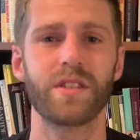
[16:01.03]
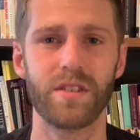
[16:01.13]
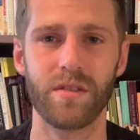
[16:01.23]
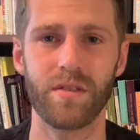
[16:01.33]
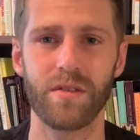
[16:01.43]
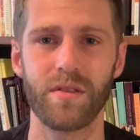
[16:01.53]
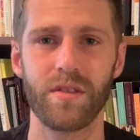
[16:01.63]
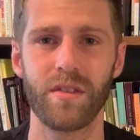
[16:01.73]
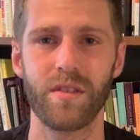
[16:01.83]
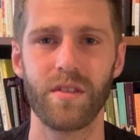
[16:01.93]
you.
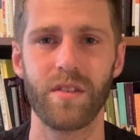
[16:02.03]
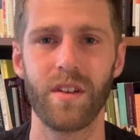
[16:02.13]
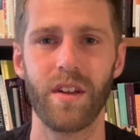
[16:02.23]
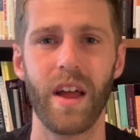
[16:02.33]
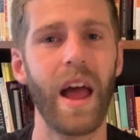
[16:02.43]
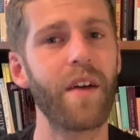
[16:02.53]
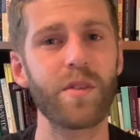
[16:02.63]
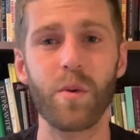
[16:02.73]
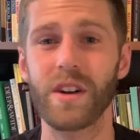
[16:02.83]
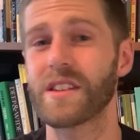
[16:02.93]

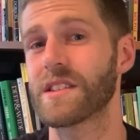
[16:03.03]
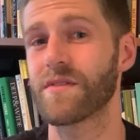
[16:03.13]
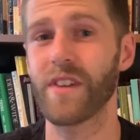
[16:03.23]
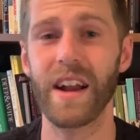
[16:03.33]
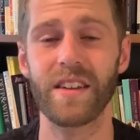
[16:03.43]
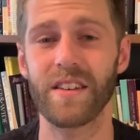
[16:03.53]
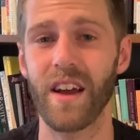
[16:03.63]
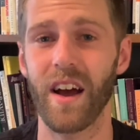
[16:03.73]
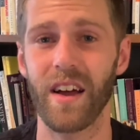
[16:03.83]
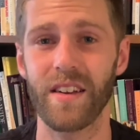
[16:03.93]
Everyone is invited to
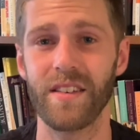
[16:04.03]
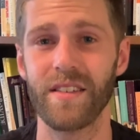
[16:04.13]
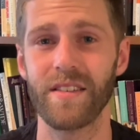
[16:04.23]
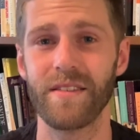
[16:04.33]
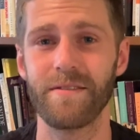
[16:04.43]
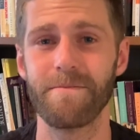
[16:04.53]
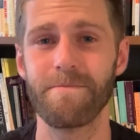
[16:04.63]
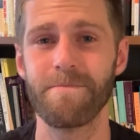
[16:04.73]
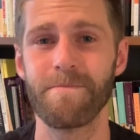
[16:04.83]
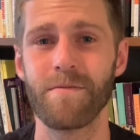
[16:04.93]
God.
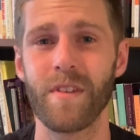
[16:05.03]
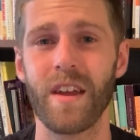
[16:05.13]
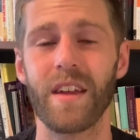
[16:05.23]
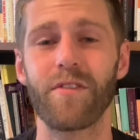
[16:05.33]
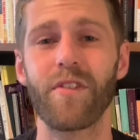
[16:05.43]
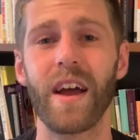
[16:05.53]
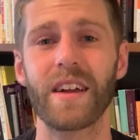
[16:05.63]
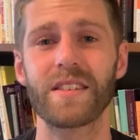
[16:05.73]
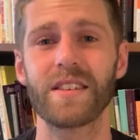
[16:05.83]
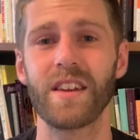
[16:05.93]
In
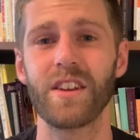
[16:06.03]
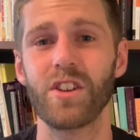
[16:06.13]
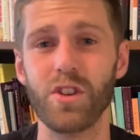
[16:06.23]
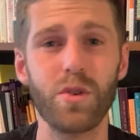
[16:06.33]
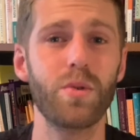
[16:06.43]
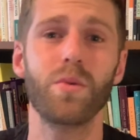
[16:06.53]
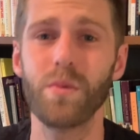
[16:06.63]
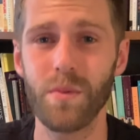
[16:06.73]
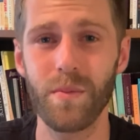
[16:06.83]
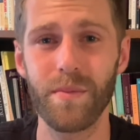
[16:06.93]
fact, you
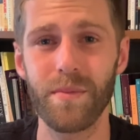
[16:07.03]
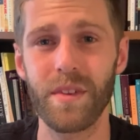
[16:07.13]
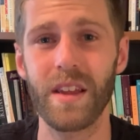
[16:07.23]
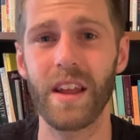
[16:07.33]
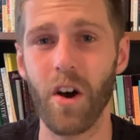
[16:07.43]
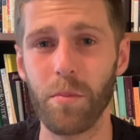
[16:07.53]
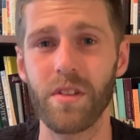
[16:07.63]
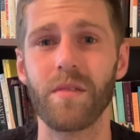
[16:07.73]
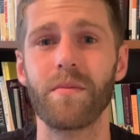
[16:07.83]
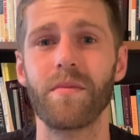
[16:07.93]
can help
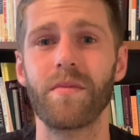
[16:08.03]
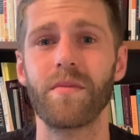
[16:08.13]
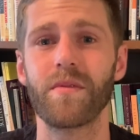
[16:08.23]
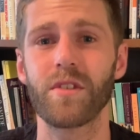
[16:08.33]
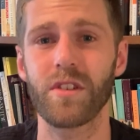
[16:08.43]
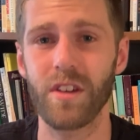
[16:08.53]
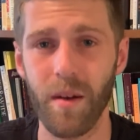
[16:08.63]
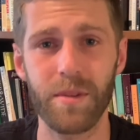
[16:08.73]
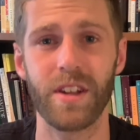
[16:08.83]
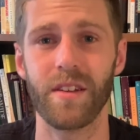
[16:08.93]
them
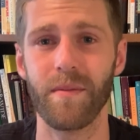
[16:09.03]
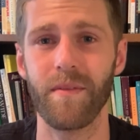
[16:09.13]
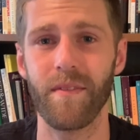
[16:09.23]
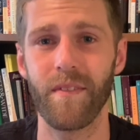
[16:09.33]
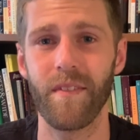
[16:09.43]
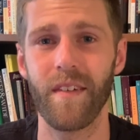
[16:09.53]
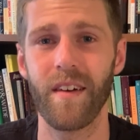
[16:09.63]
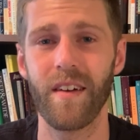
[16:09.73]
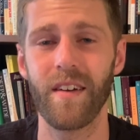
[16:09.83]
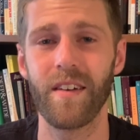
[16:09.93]
come to Him.
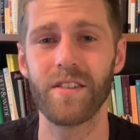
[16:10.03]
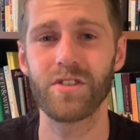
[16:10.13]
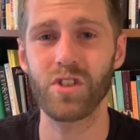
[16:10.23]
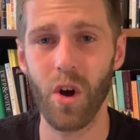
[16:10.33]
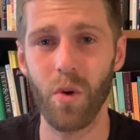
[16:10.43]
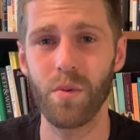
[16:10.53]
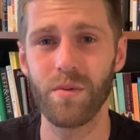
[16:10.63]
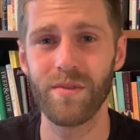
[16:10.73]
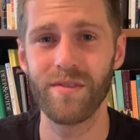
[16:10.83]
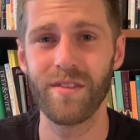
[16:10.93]
So,
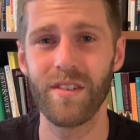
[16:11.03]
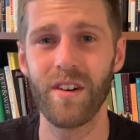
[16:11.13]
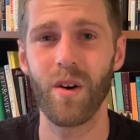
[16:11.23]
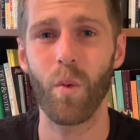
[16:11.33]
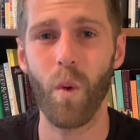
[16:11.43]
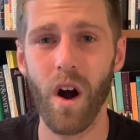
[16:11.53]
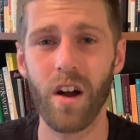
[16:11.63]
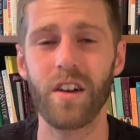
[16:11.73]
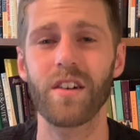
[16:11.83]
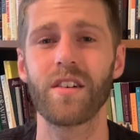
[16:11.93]

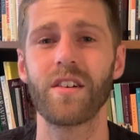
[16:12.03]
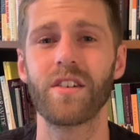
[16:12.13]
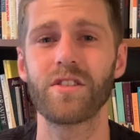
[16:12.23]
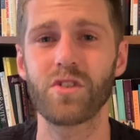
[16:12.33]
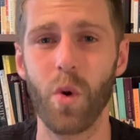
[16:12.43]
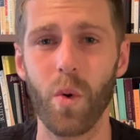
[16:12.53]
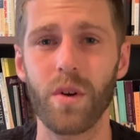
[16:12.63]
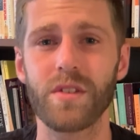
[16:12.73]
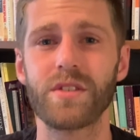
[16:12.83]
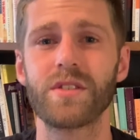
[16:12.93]
walk
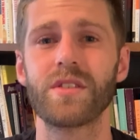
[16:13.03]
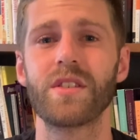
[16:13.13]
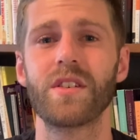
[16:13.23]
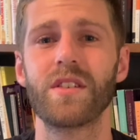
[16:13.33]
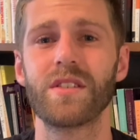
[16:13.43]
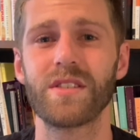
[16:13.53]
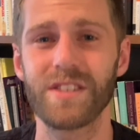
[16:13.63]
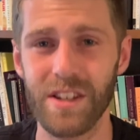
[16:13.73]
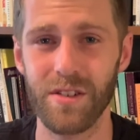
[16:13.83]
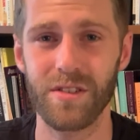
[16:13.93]
towards
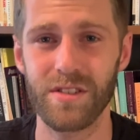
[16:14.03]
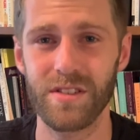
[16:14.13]
sinners.